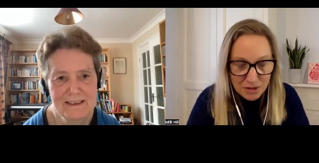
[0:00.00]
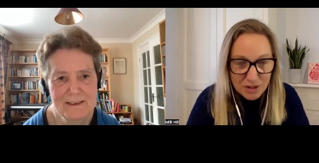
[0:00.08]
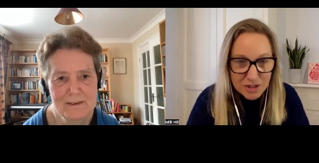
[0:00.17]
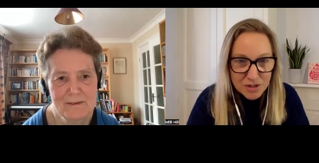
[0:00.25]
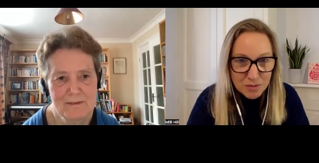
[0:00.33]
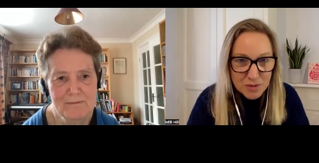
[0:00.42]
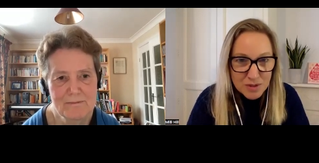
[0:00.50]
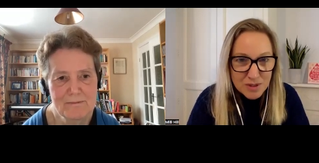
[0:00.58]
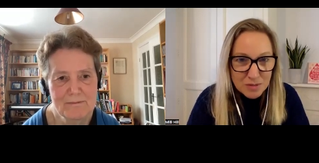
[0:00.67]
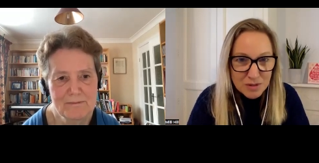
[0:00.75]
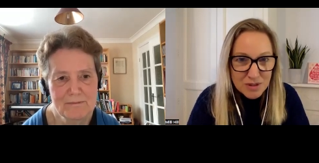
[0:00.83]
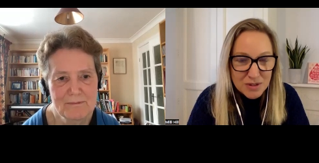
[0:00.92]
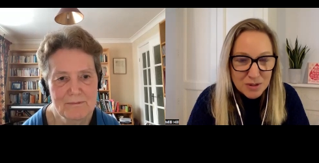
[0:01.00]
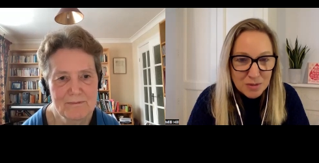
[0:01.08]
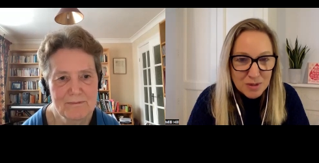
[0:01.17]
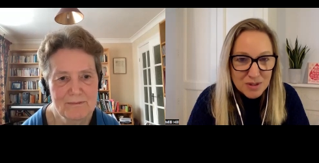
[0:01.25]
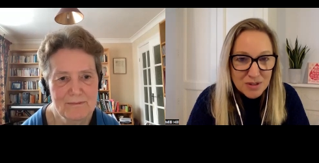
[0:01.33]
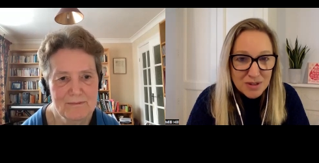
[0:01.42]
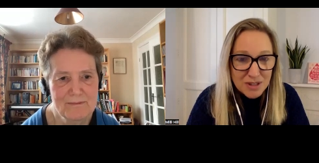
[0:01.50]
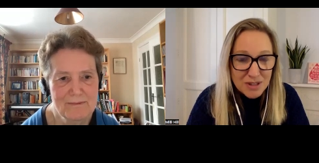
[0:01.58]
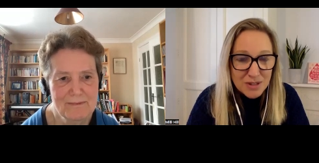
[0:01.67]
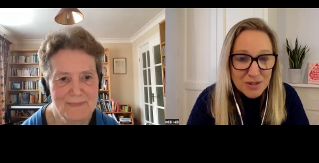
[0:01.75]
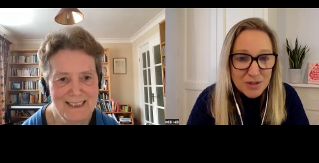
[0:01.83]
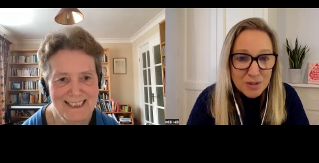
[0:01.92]
Speaker 1: knowledge and wisdom on this topic. So
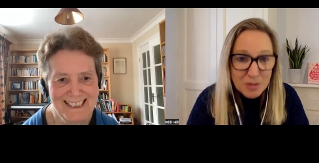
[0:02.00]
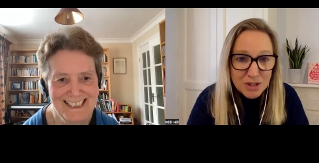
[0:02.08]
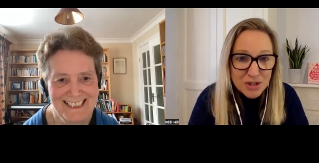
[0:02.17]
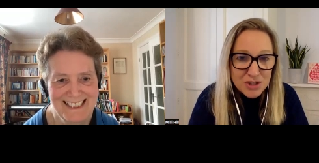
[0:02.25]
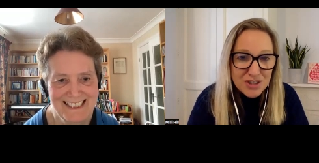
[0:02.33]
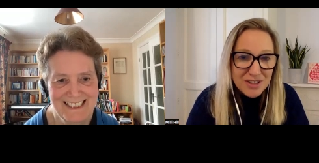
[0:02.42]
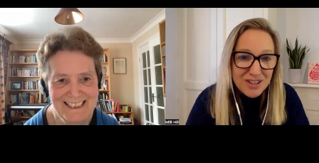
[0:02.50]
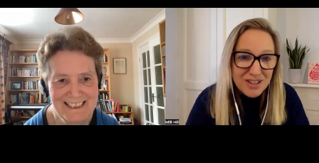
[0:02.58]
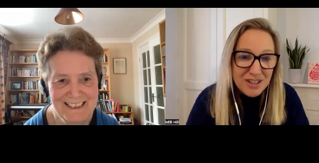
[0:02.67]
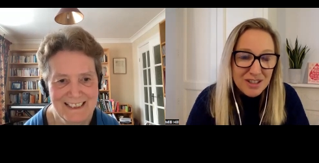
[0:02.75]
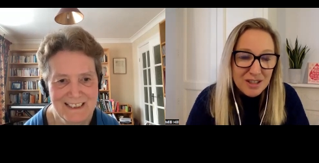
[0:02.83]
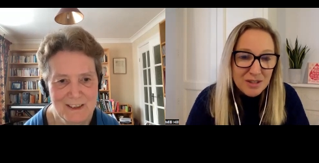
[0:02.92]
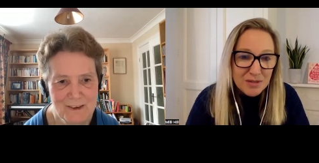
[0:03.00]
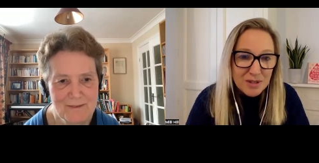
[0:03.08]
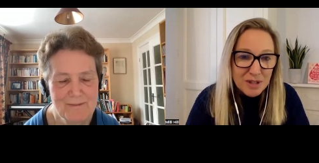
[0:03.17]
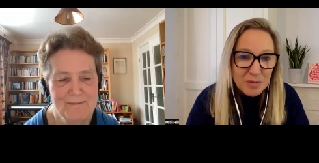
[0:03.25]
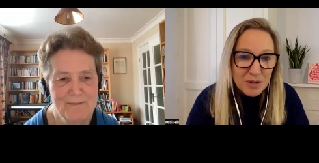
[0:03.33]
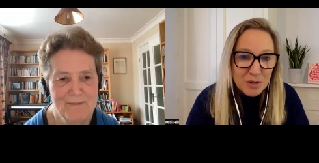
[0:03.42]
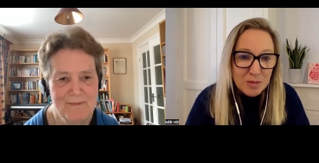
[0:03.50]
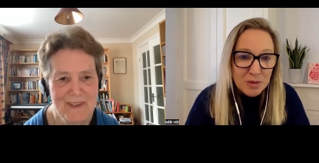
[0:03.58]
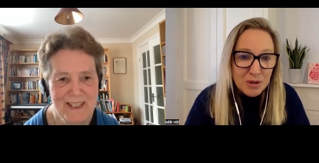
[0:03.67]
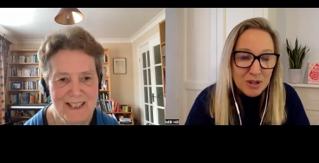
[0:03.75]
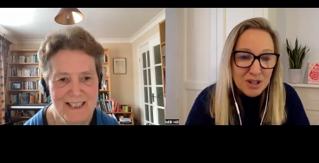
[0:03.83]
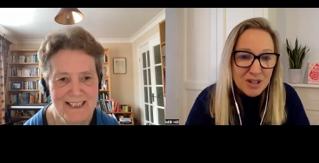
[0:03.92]
thank you so much for coming on the
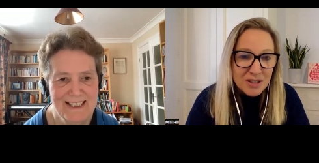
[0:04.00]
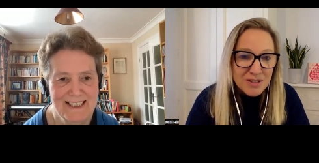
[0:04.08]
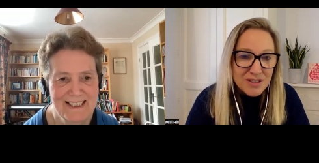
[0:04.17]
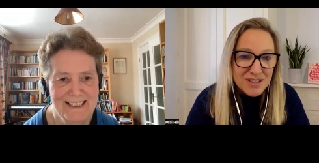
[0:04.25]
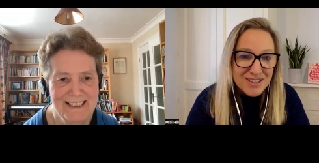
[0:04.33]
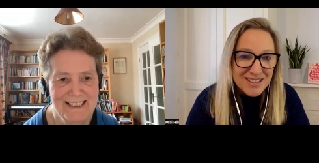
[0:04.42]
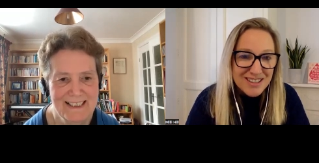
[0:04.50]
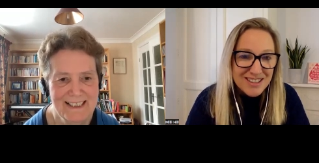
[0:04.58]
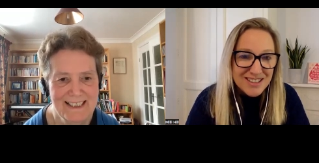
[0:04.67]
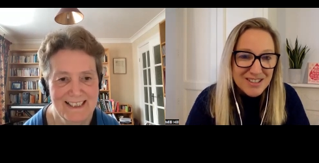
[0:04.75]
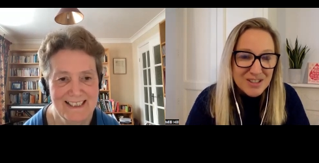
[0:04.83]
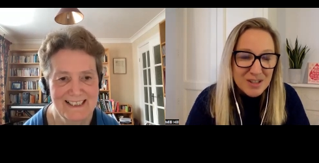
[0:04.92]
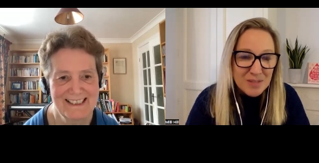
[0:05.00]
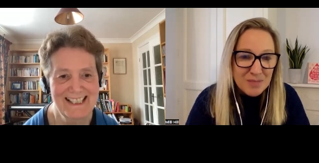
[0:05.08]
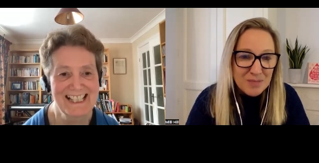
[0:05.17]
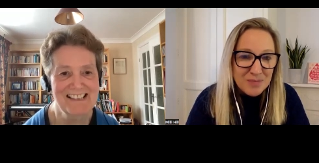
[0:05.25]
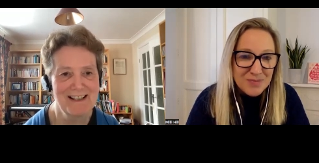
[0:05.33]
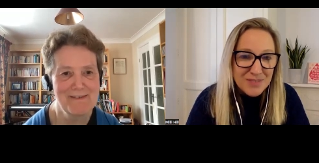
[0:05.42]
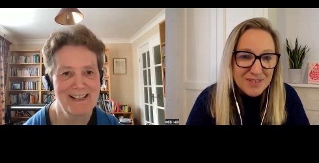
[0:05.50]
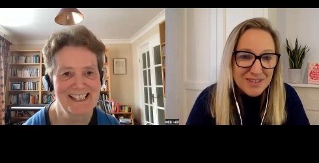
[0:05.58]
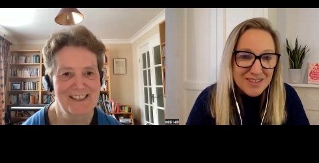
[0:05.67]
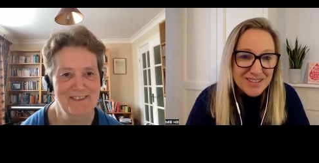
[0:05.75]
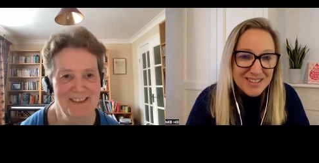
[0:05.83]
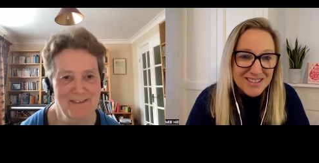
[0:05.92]
podcast. And um, thanks very
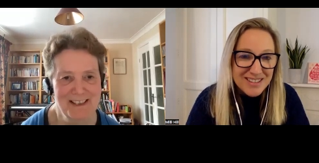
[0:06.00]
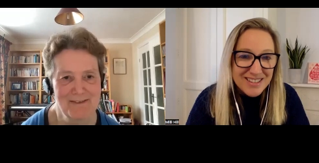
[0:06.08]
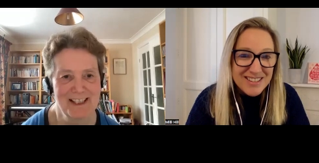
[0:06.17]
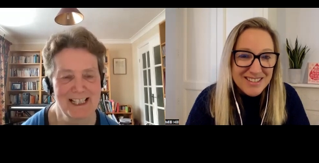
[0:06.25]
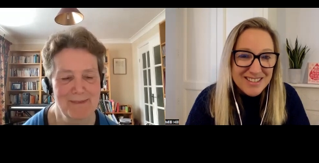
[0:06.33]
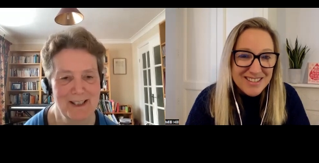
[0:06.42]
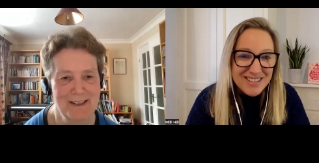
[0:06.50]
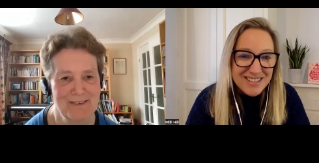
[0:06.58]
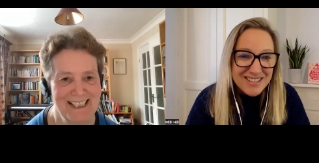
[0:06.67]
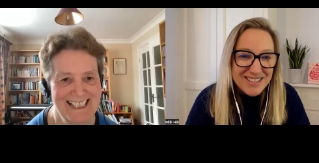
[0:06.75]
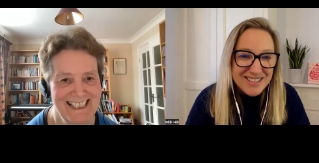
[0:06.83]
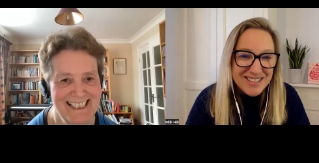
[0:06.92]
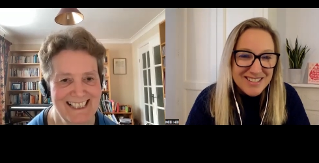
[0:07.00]
much
Speaker 2: for, for inviting me on.